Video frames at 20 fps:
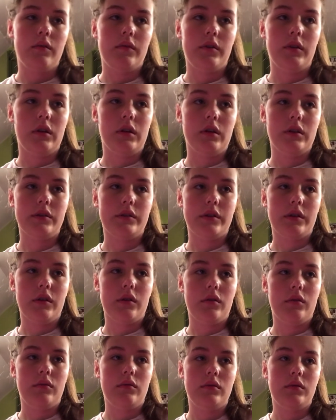few years
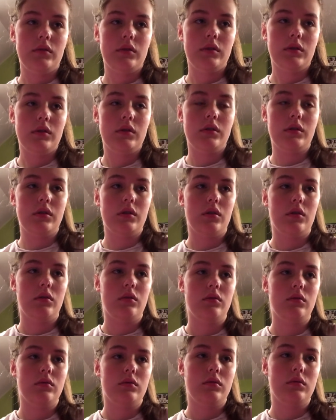ago.
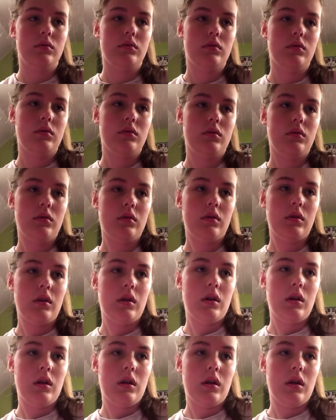So
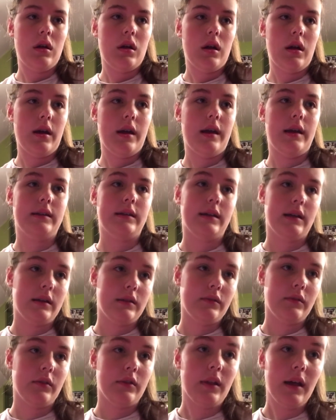I had
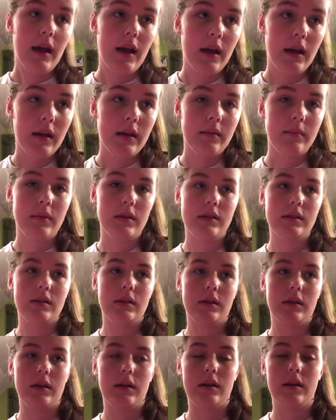that for that, and
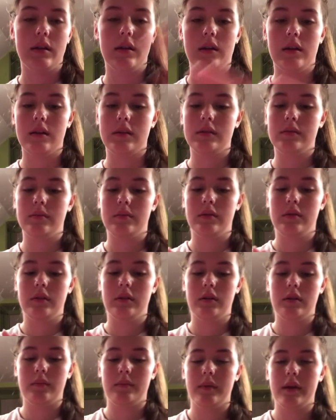basically it connects with
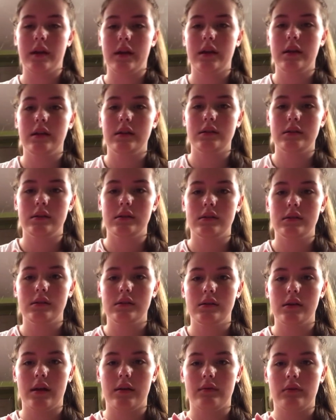your pinky to
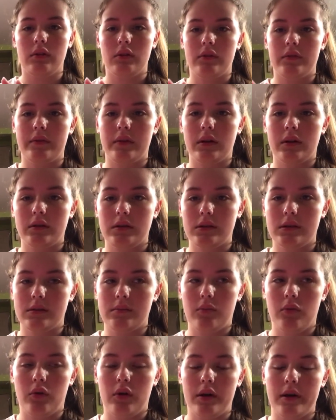have another finger to
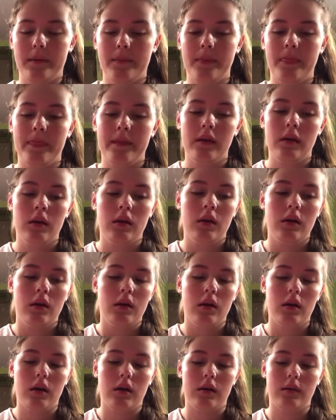support it.
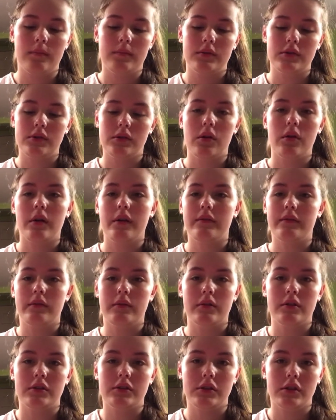Um, so if
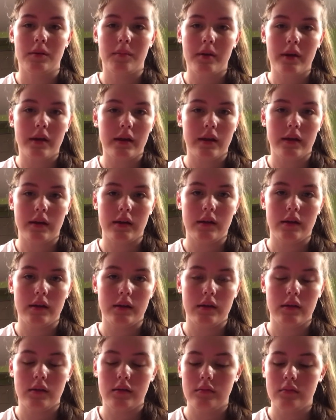you enter your
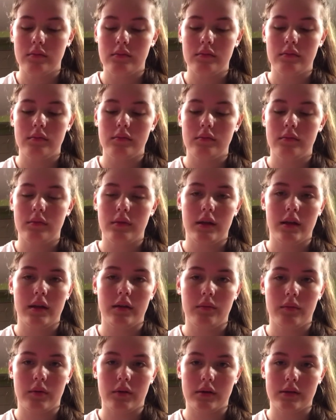pinky,
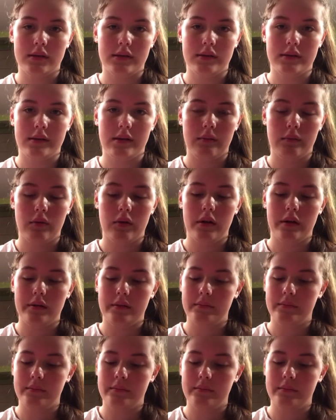it works the same way